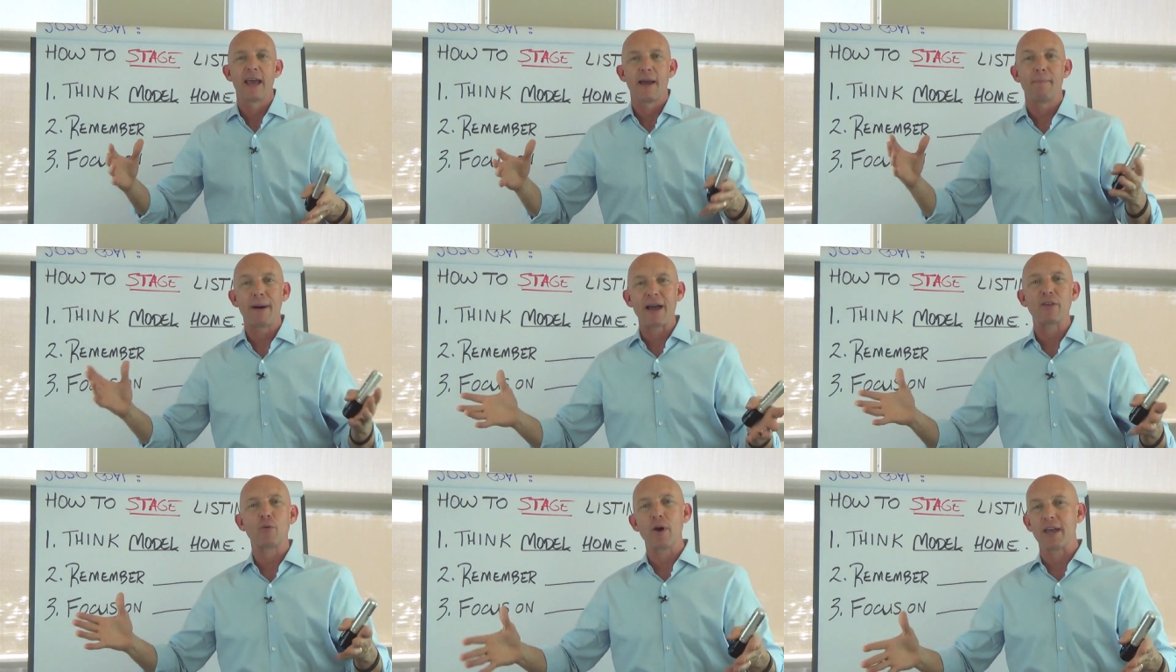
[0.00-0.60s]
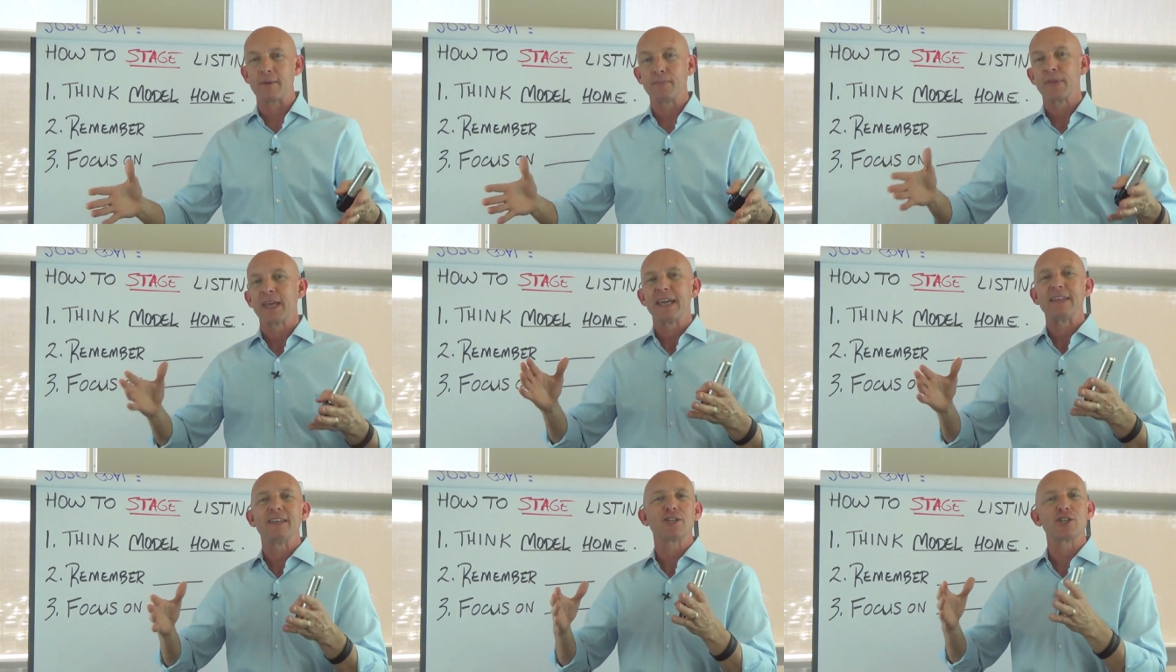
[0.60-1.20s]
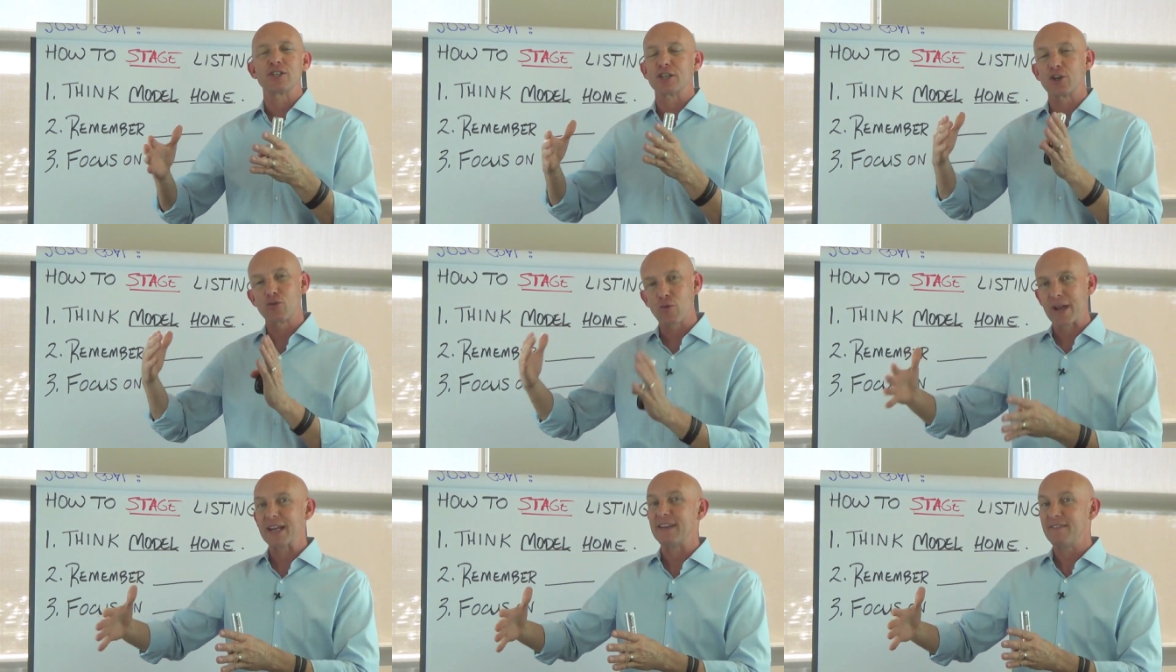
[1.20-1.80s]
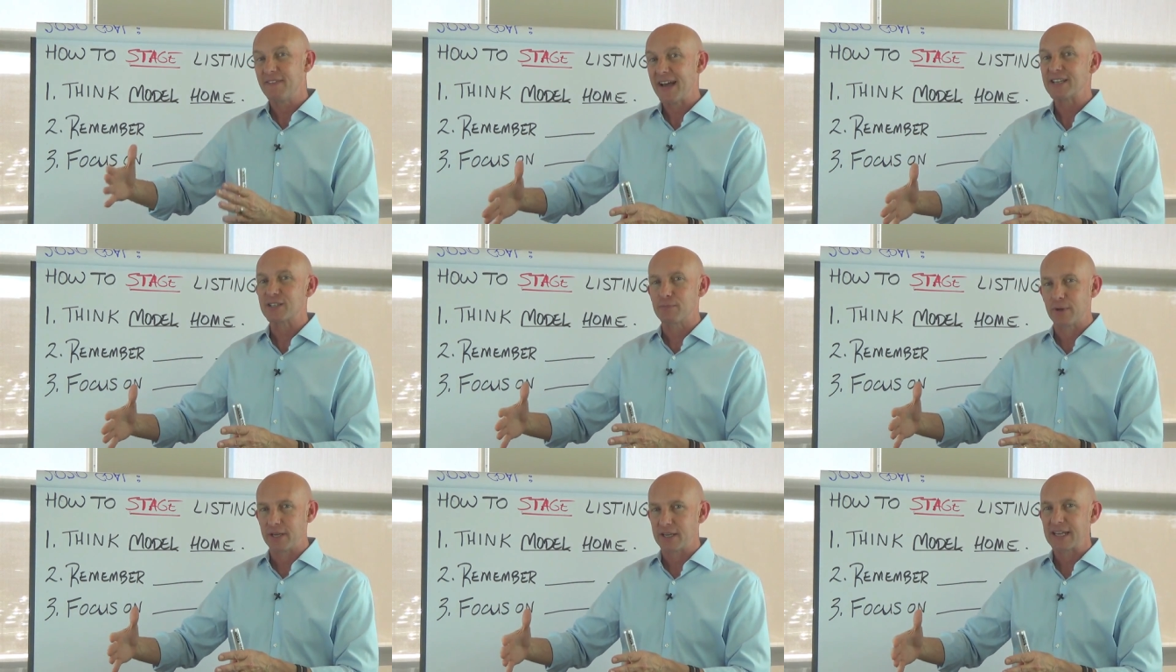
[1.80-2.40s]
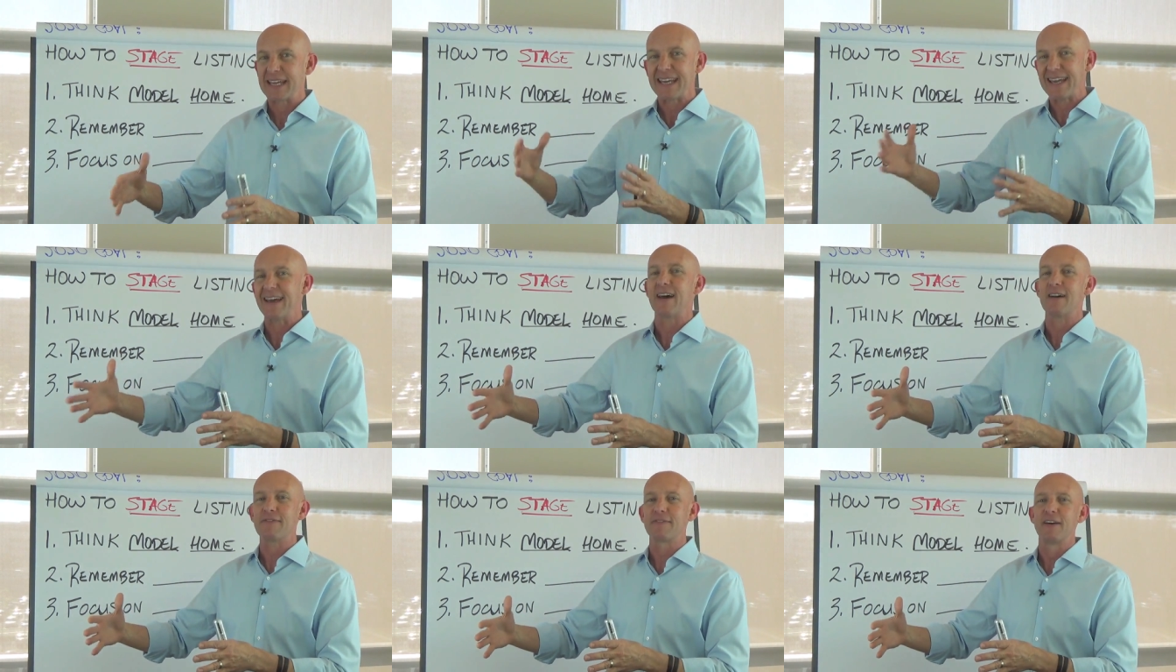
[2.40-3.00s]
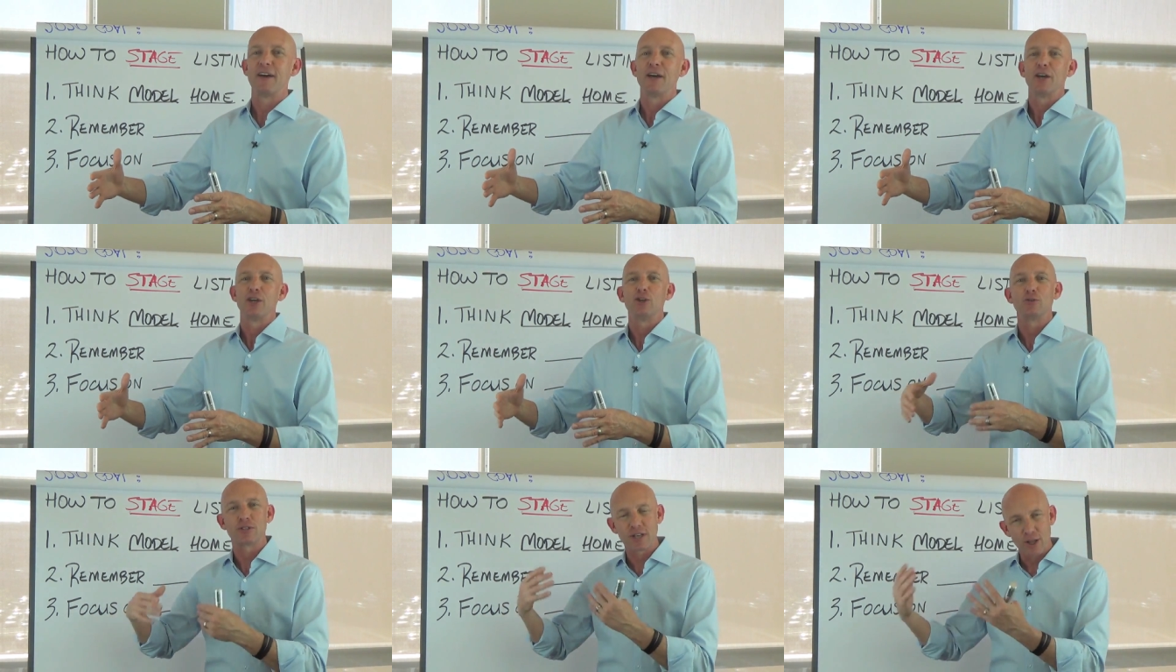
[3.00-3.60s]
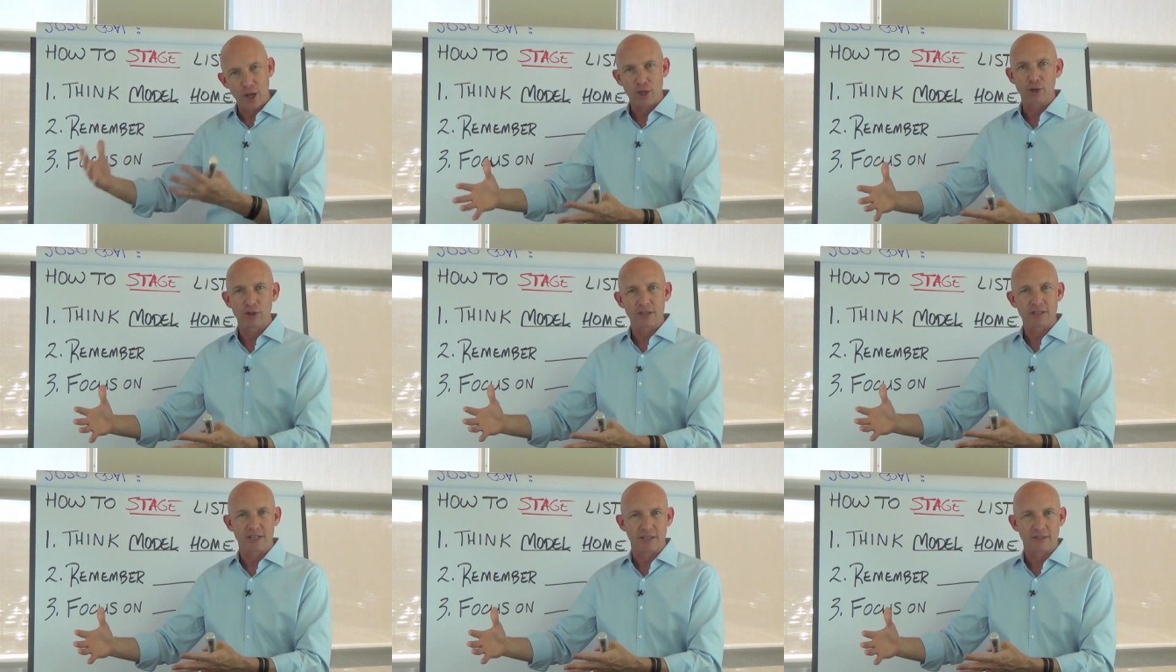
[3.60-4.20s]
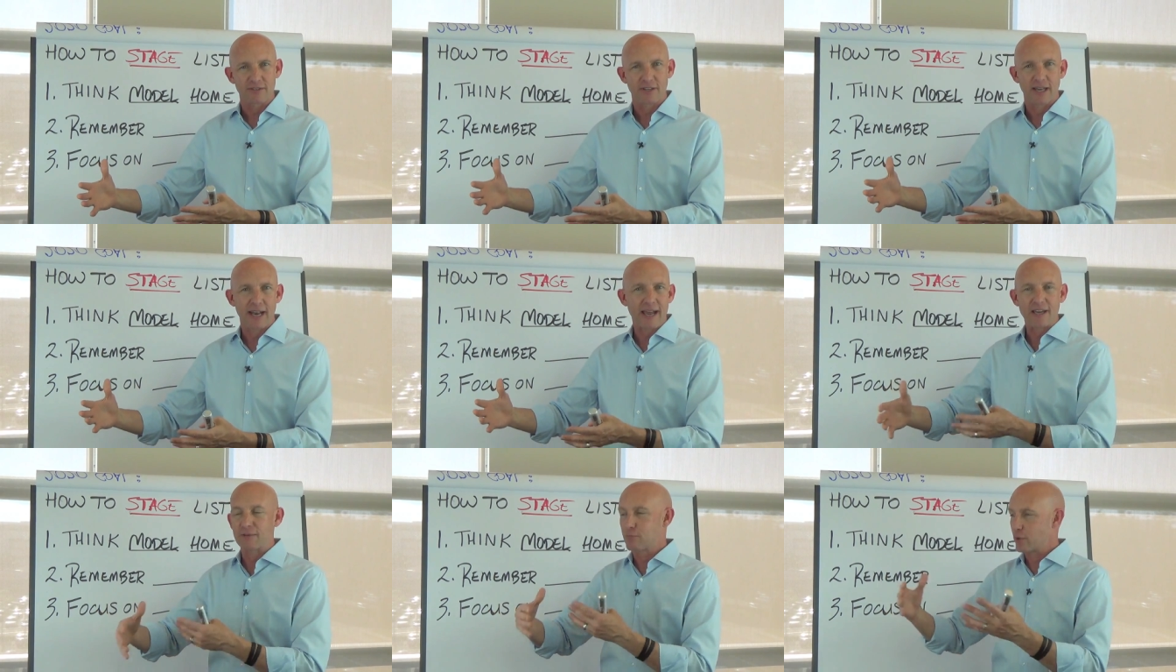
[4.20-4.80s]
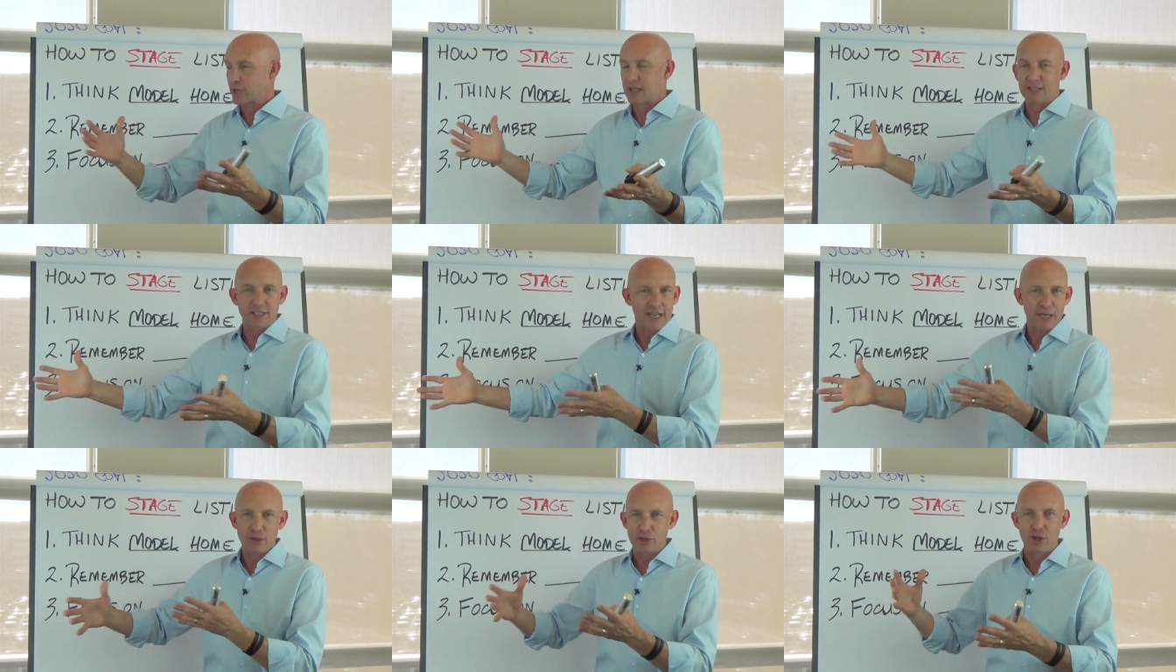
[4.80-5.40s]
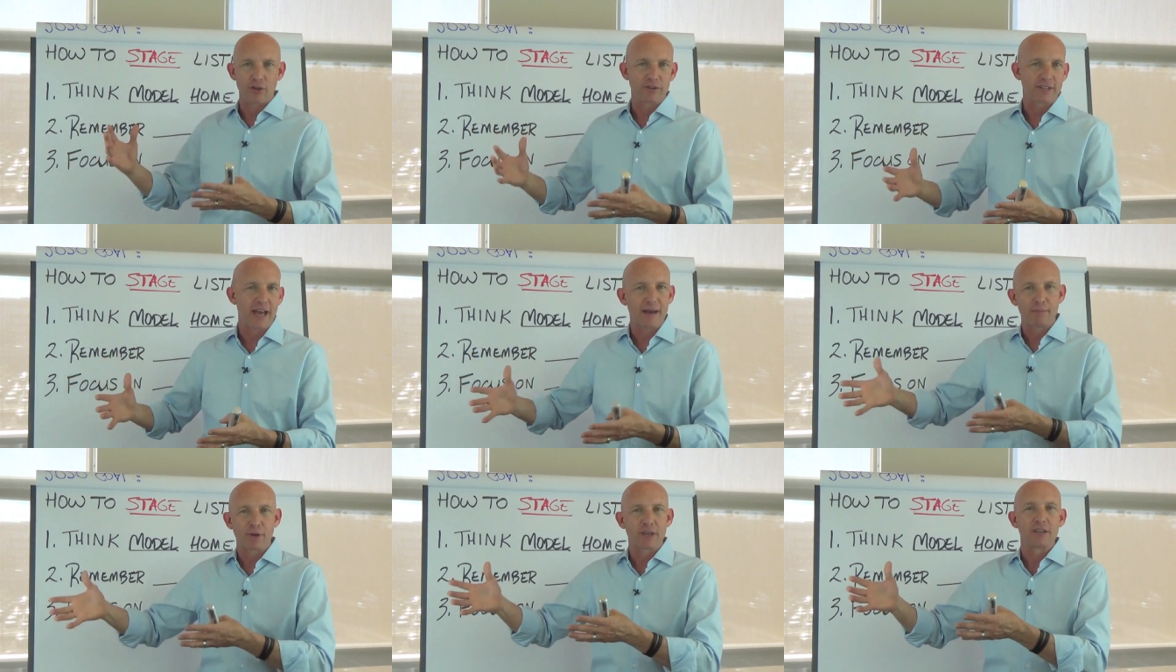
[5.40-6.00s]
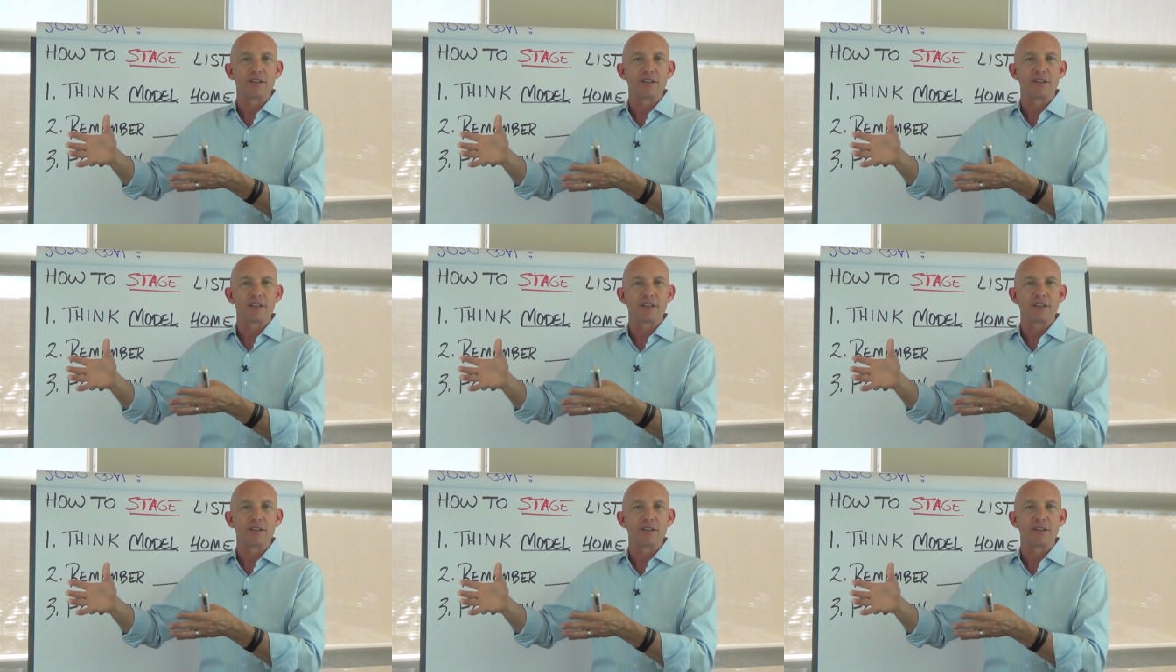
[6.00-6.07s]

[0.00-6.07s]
And by the way, this is a great investment if you sell all your listings. And I could bring in stagers all the time